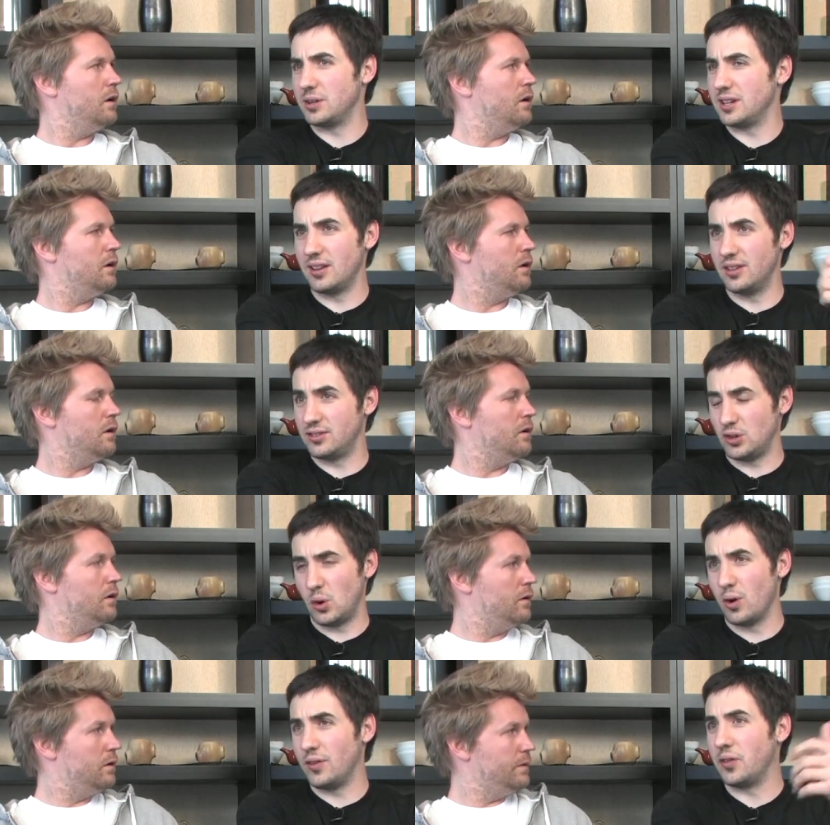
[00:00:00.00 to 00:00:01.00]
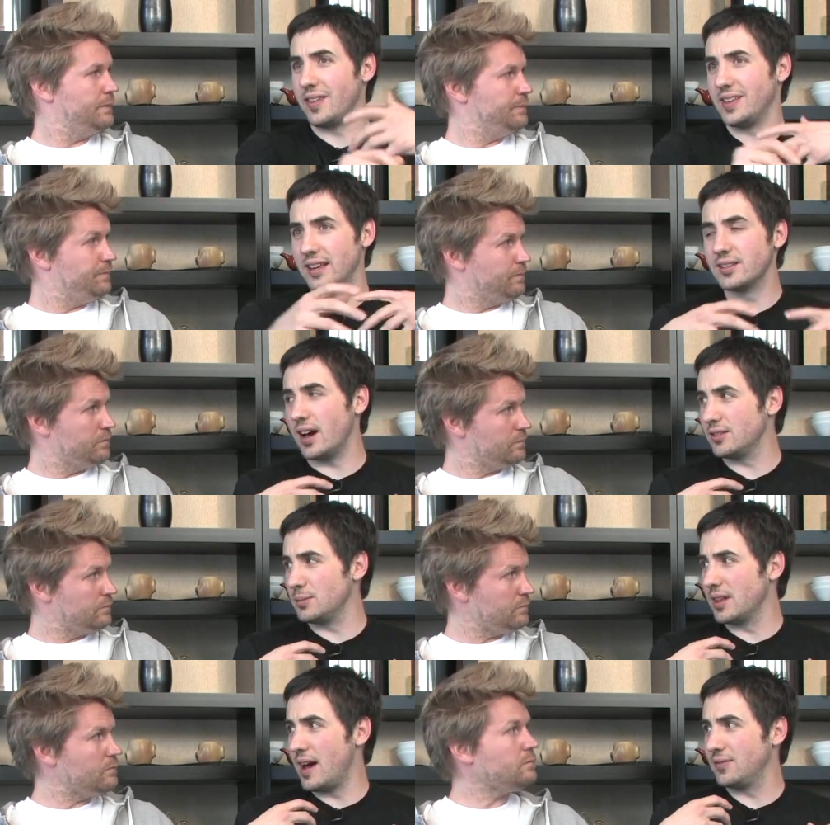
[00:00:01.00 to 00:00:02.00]
Speaker 1: I went down to the store and they only had the kids'
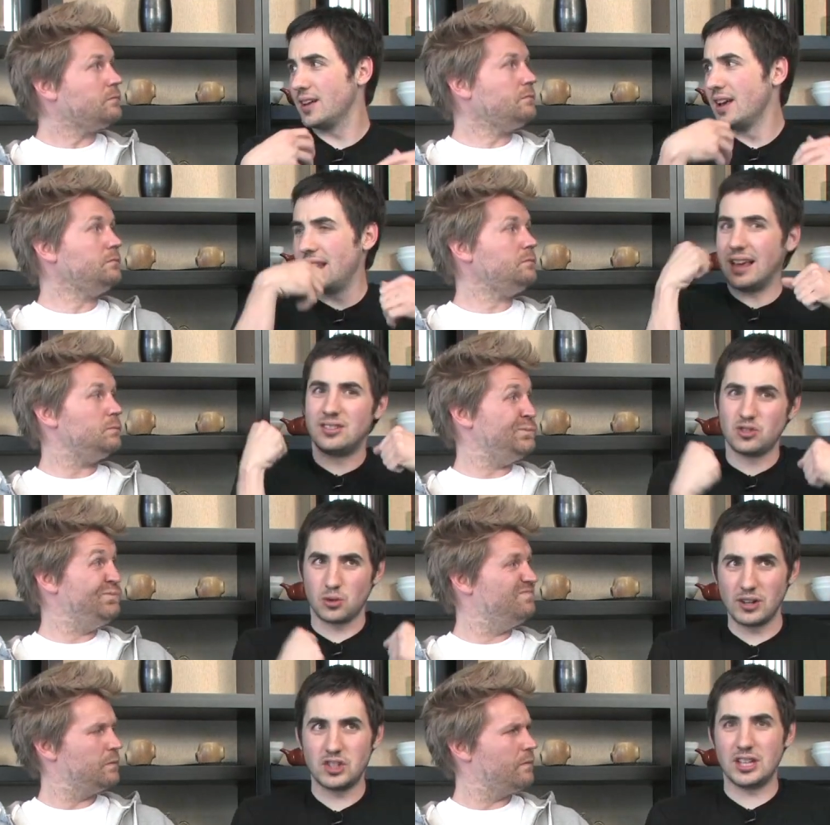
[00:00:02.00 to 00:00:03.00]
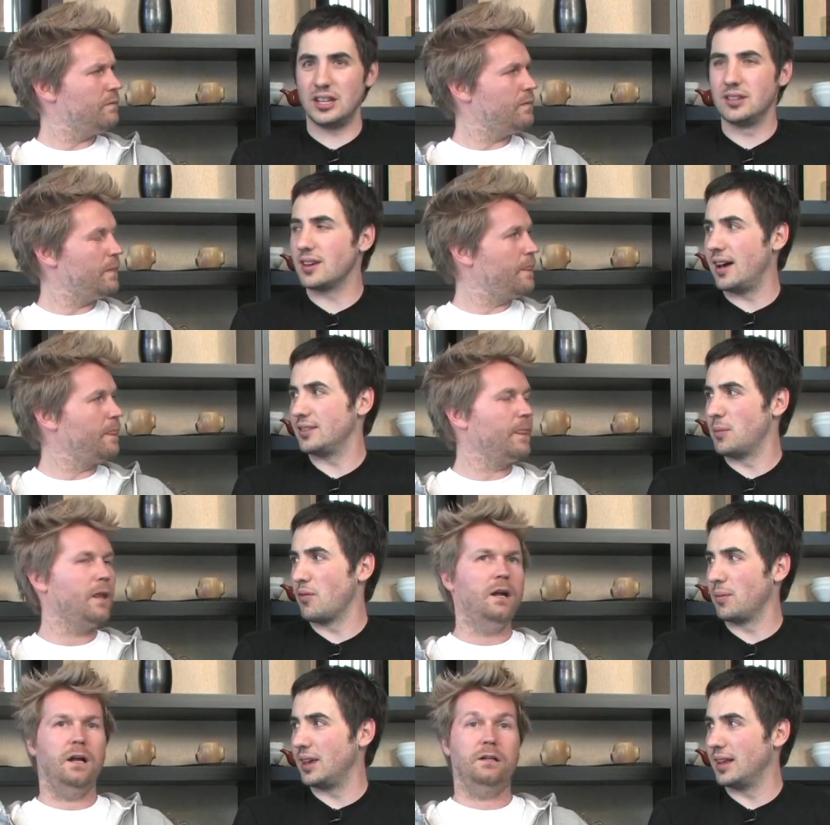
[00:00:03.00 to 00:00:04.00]
costumes left. I, like, stretched a kid's costume
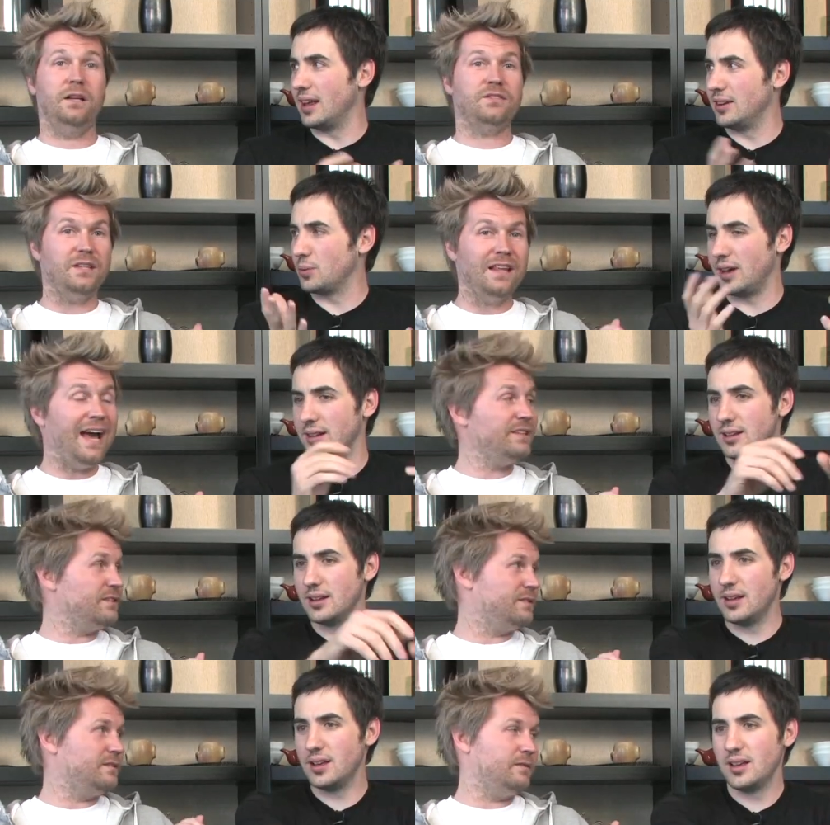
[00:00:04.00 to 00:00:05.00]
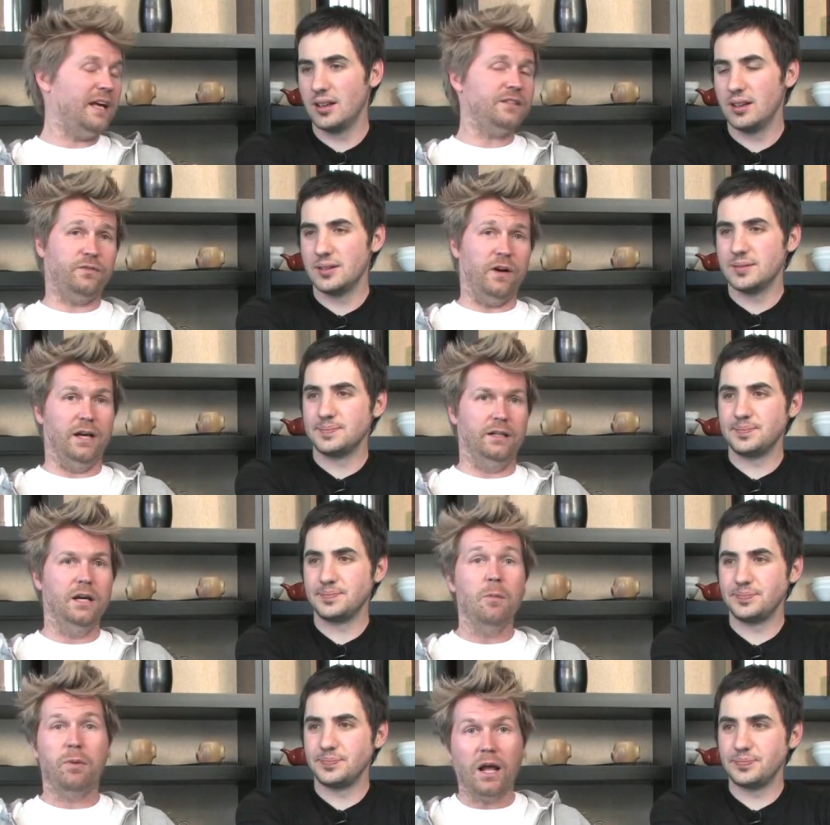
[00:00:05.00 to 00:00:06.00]
over me and
Speaker 2: I see, that's
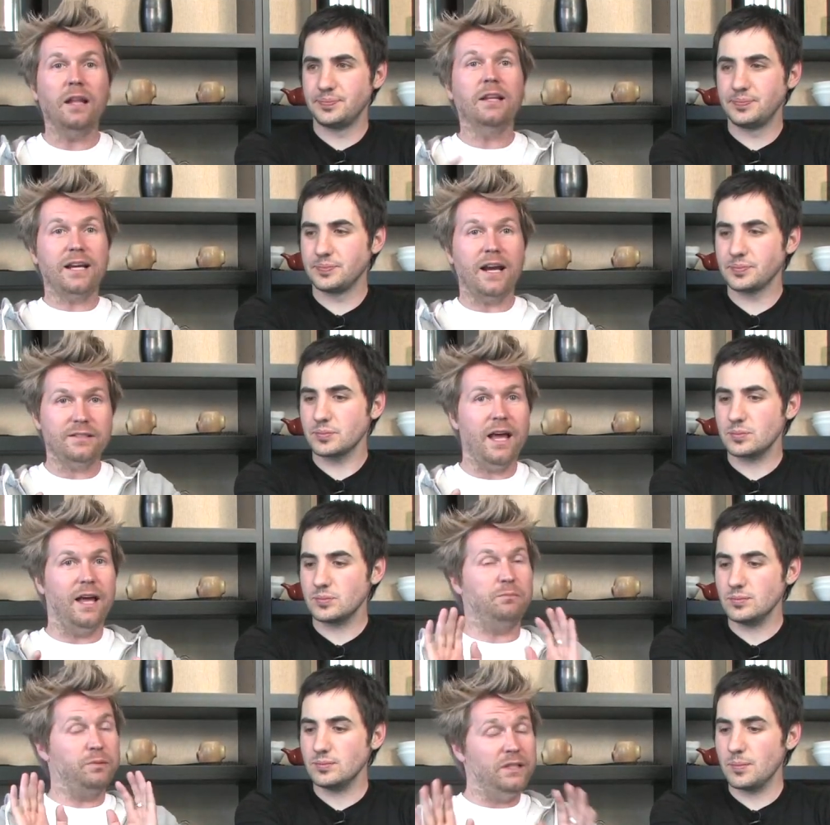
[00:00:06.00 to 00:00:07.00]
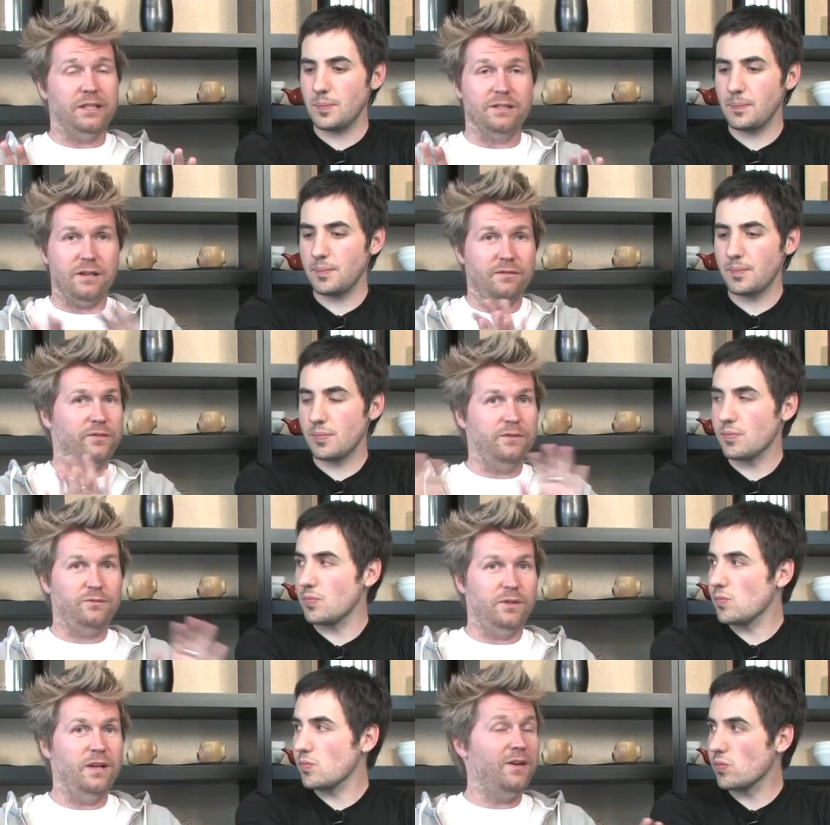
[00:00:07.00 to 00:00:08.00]
fun. But like I said, please,
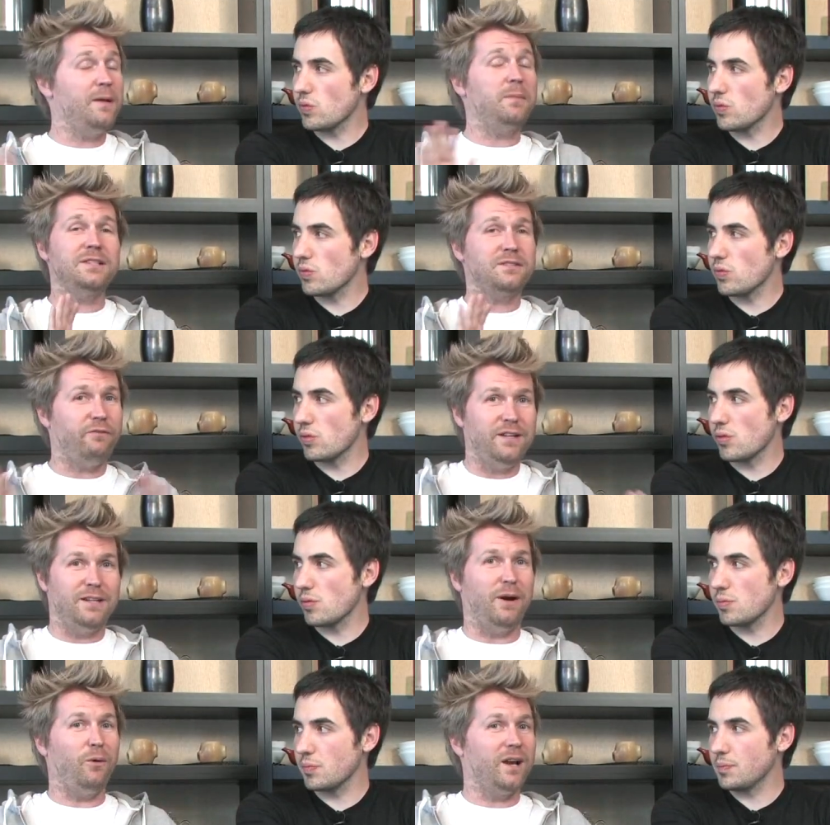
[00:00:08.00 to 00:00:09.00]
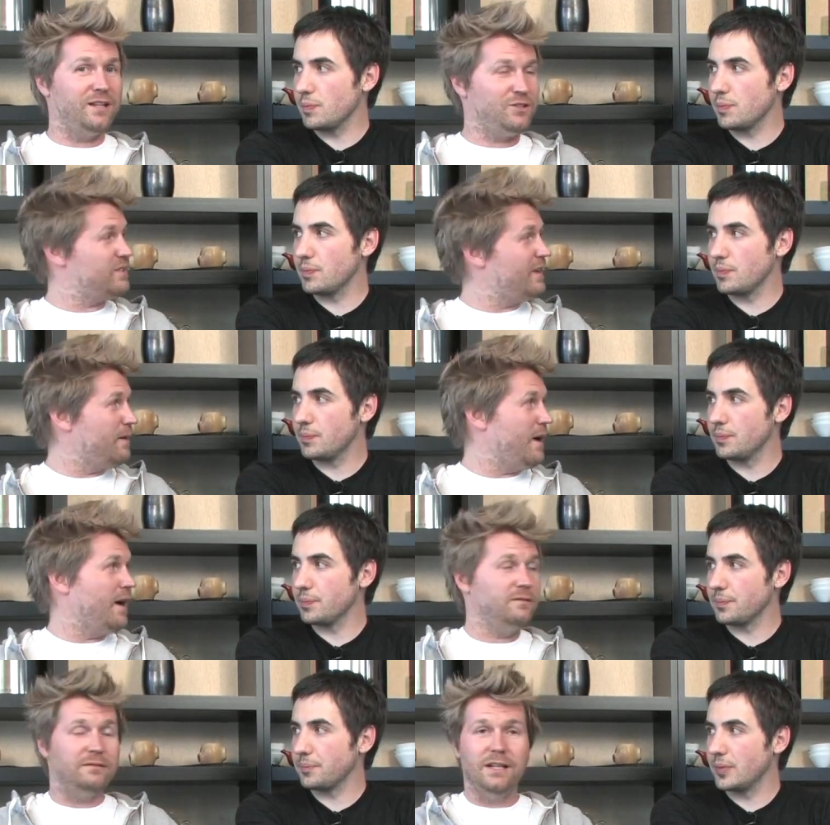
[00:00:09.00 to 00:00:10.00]
if anybody's offended by what I just said about